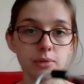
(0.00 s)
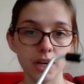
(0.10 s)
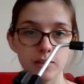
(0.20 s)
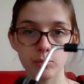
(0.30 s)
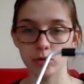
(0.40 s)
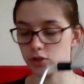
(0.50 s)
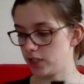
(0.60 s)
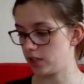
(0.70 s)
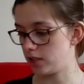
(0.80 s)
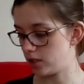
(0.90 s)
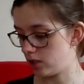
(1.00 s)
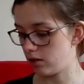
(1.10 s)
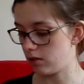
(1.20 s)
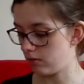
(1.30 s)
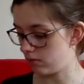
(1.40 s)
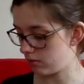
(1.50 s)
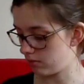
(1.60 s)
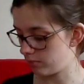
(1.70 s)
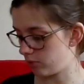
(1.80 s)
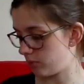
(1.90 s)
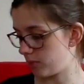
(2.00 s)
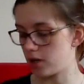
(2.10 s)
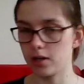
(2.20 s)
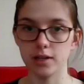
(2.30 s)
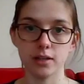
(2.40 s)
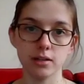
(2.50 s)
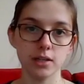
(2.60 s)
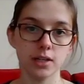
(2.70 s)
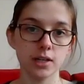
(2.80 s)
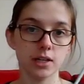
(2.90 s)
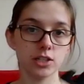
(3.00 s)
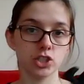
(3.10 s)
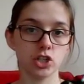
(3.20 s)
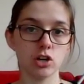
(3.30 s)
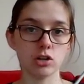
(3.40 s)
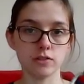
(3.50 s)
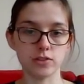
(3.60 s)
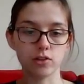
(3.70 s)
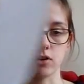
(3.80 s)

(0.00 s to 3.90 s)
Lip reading: I bought it to put my charts